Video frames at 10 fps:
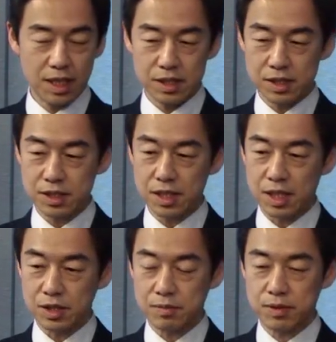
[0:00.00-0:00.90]
this
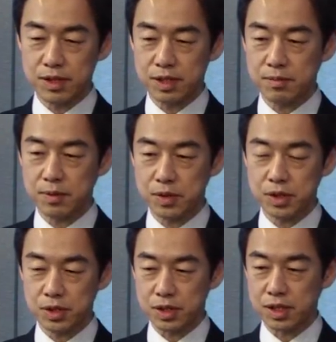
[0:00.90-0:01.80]
new president
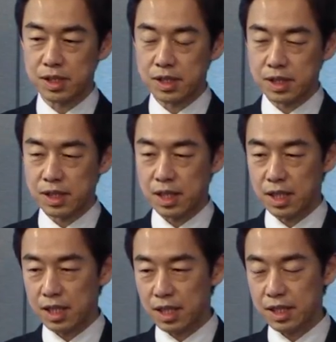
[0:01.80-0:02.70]
position
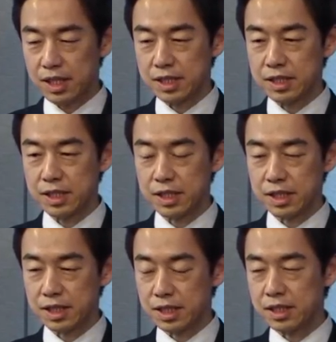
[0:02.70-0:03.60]
uh, in dealing
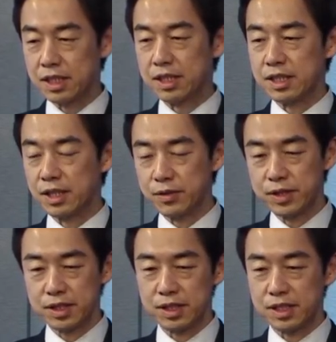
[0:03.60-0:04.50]
in, in
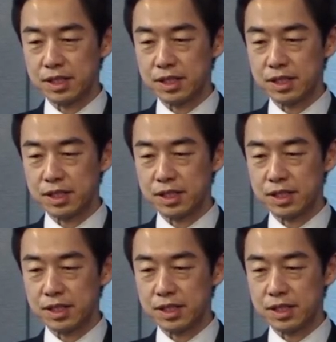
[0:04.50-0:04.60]
addressing the,